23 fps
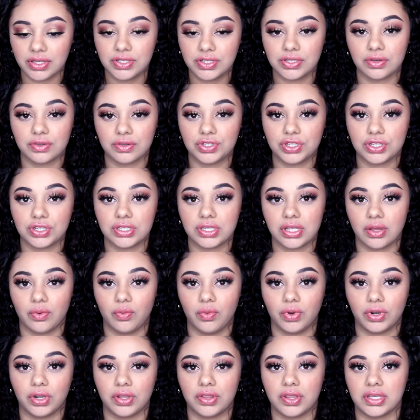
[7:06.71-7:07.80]
so it's just like
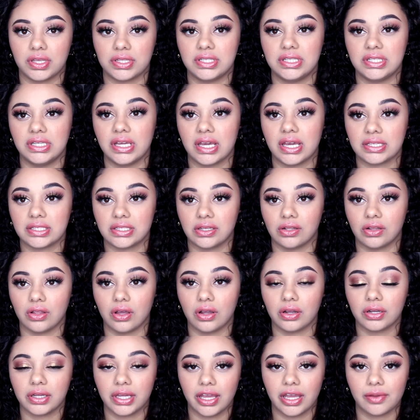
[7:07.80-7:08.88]
one of the
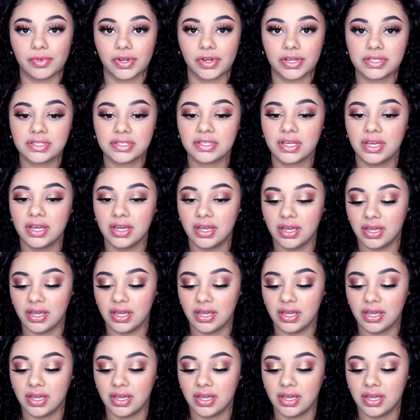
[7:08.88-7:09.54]
DSLR cameras.